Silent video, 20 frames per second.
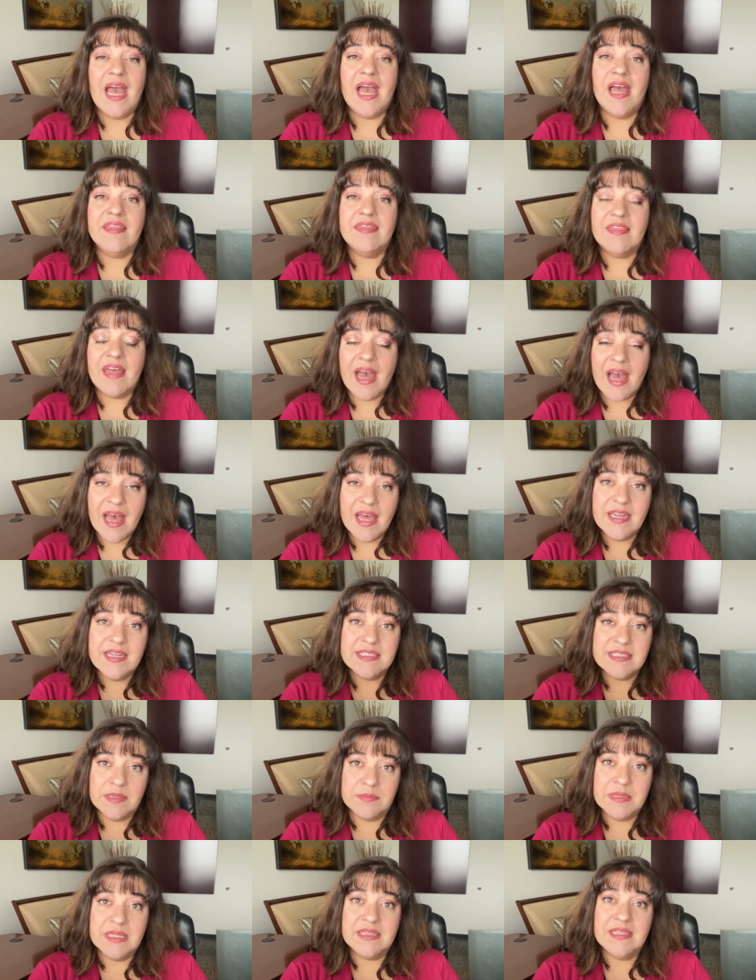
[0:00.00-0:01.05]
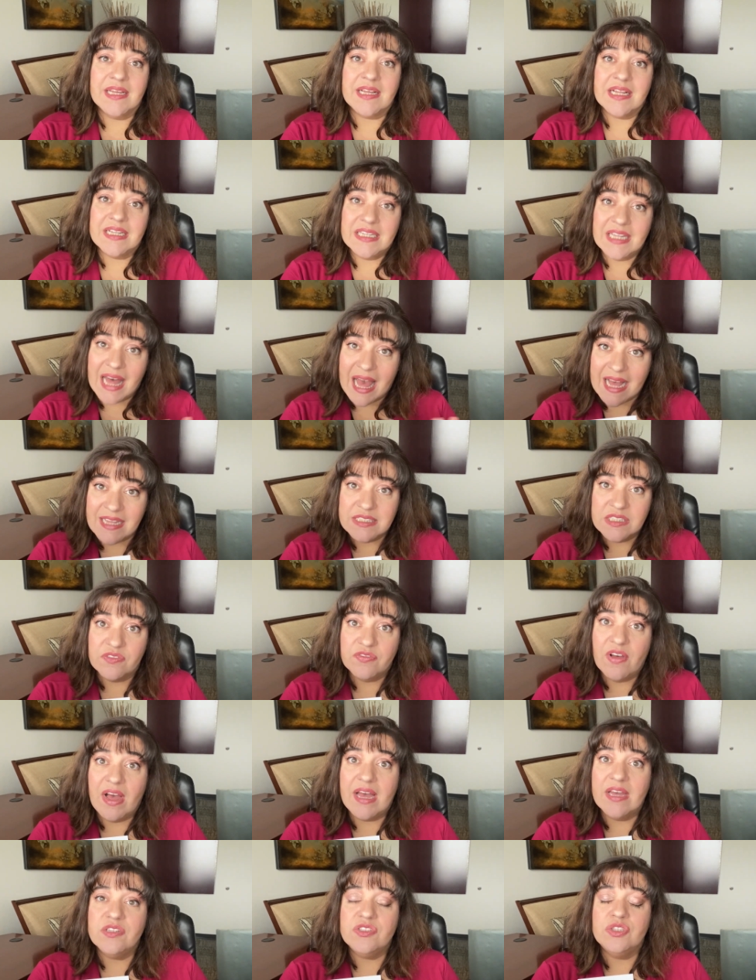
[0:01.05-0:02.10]
And that is something that
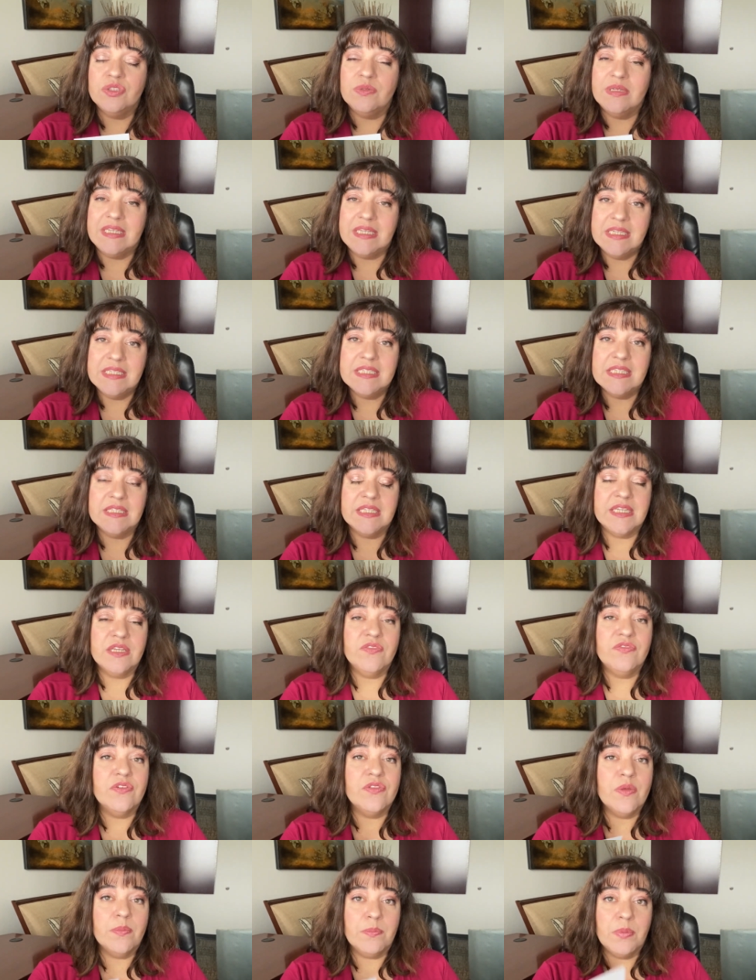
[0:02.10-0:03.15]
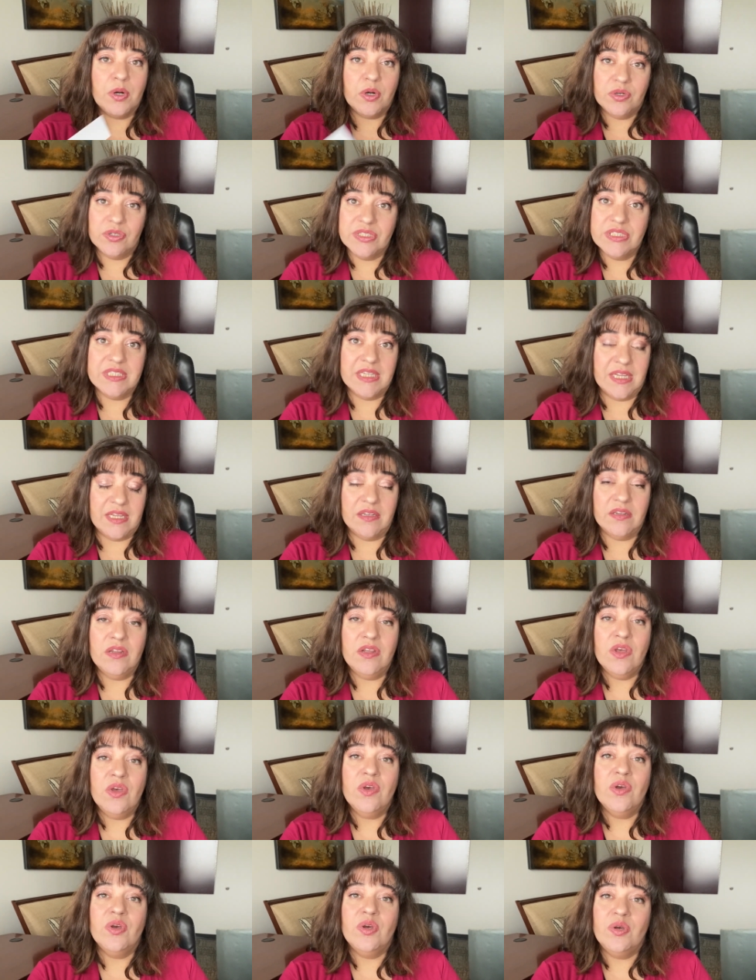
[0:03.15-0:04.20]
classifies you easily for the person
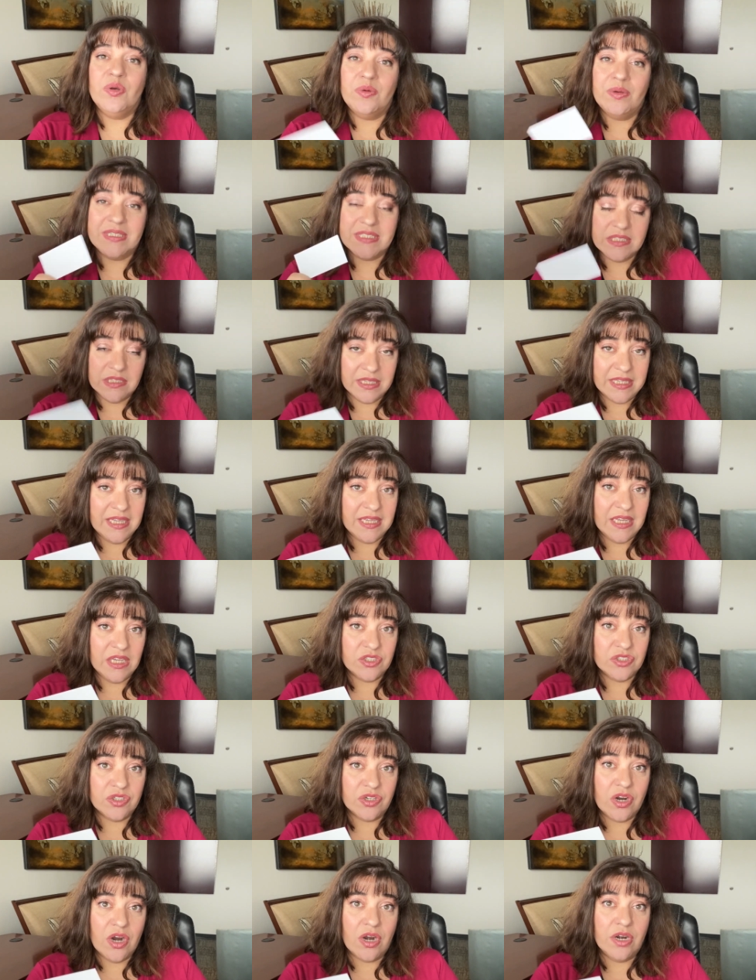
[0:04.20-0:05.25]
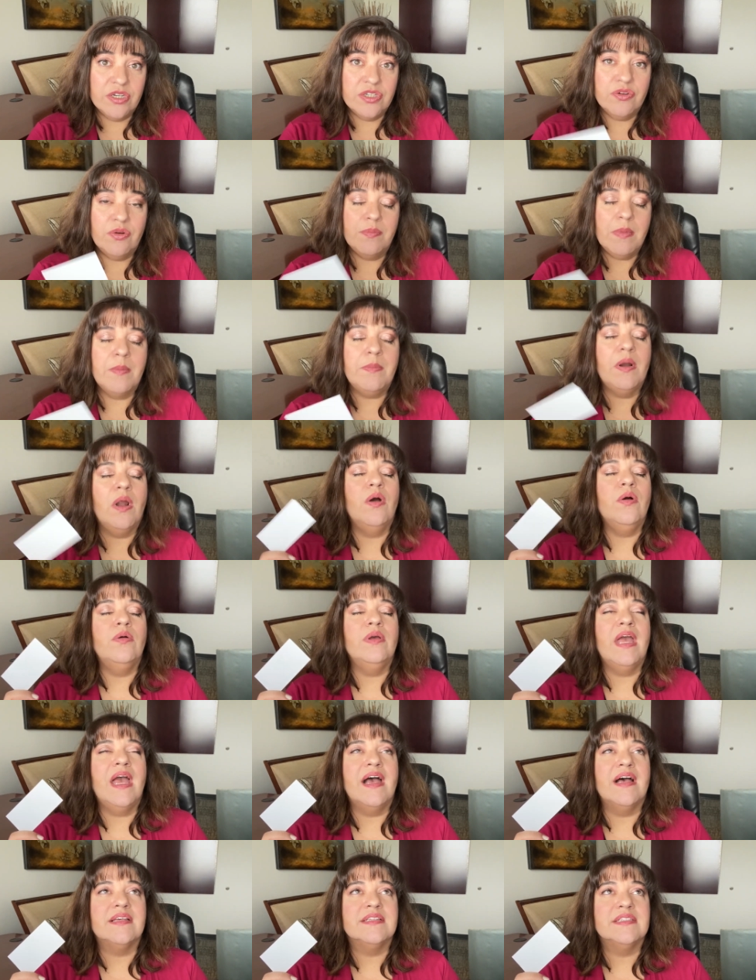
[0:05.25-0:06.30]
who is looking at your card to remember, oh
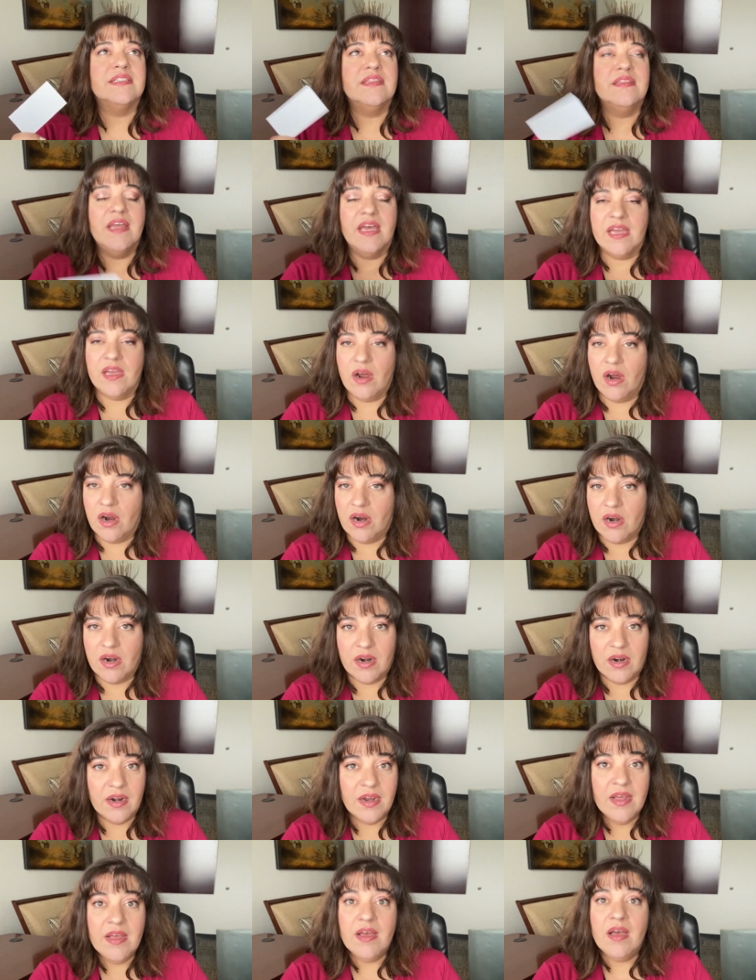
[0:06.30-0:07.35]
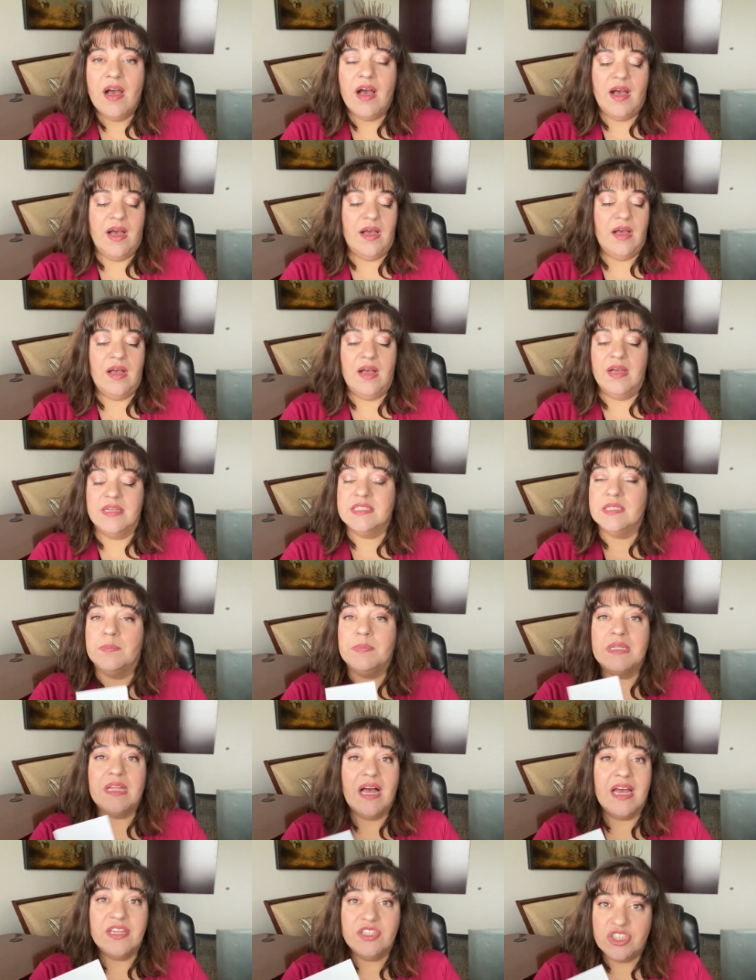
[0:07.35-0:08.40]
yes, they are uh, a
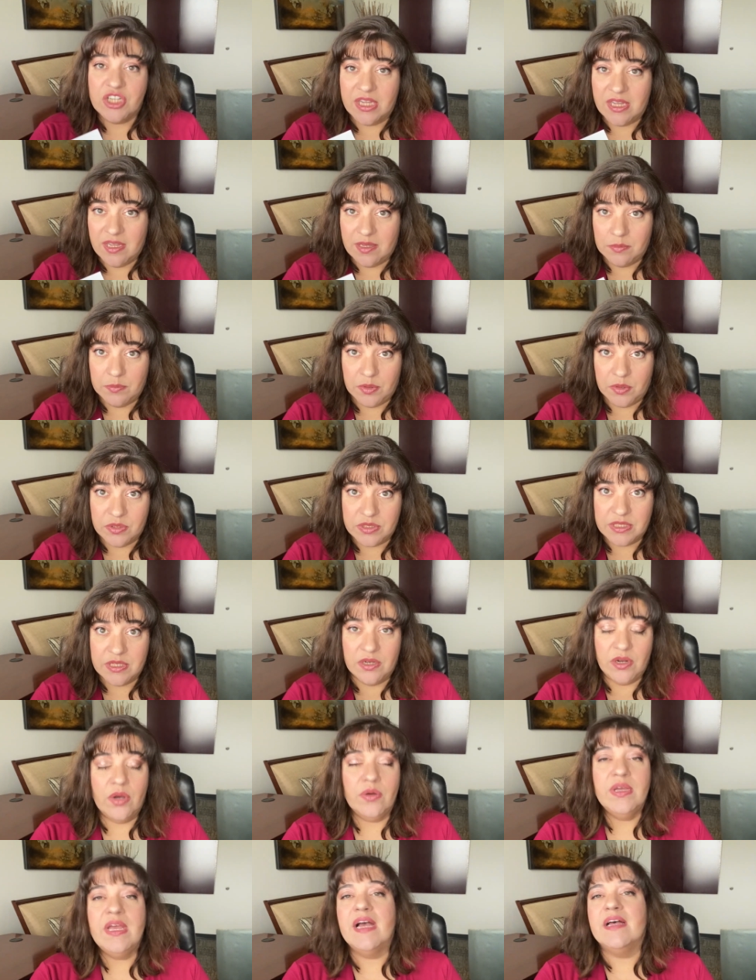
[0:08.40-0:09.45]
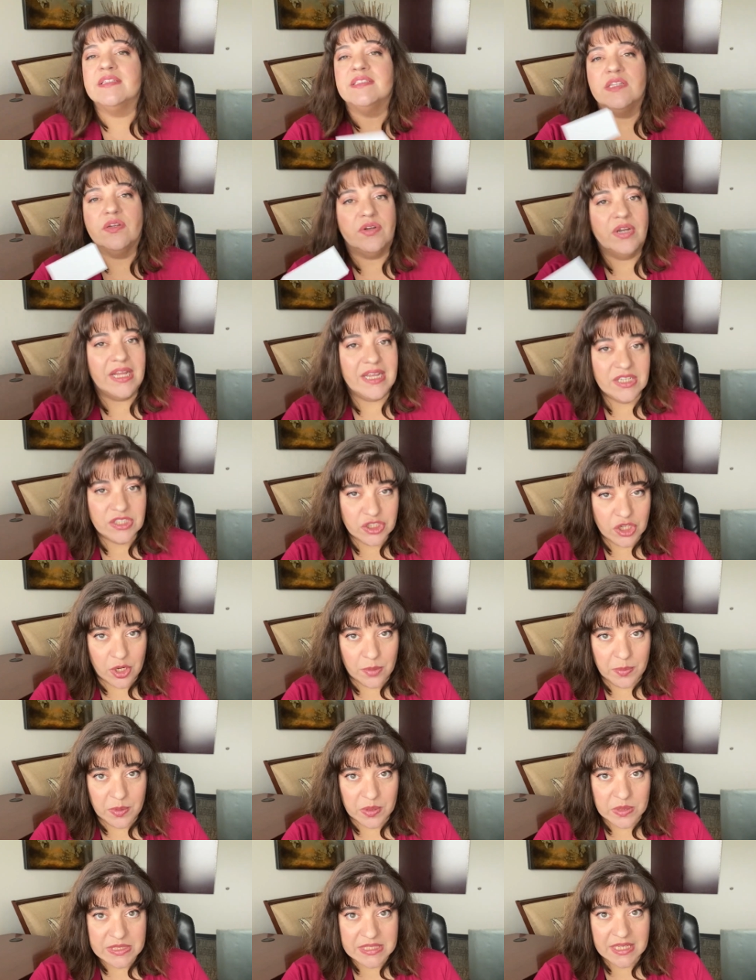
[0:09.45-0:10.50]
supply chain person. Oh yes, they're an HR
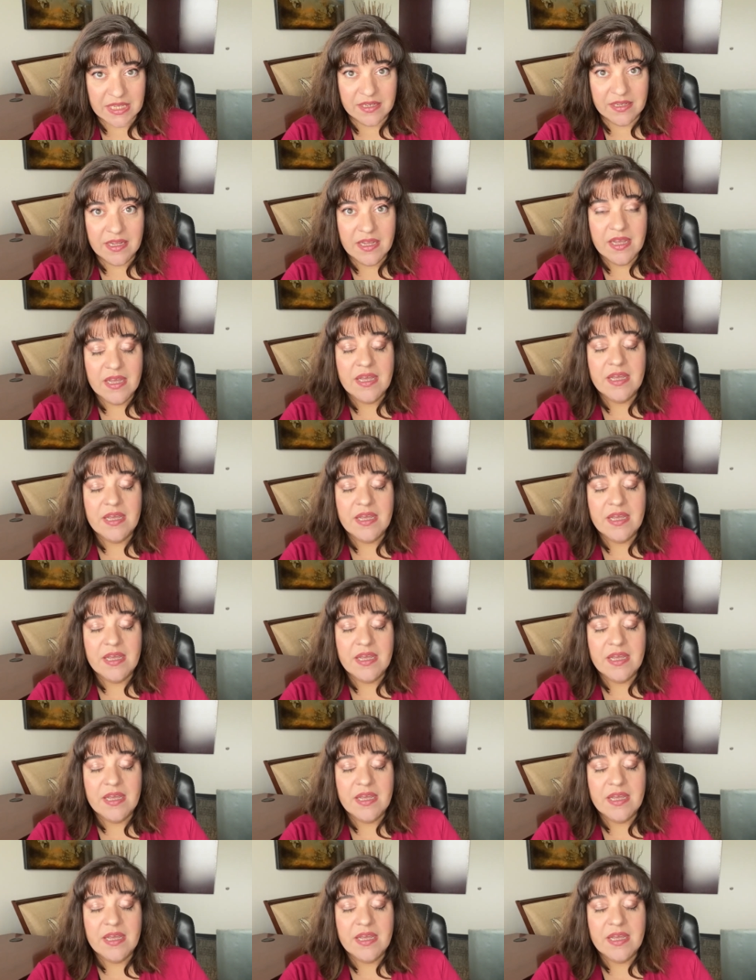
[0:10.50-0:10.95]
person.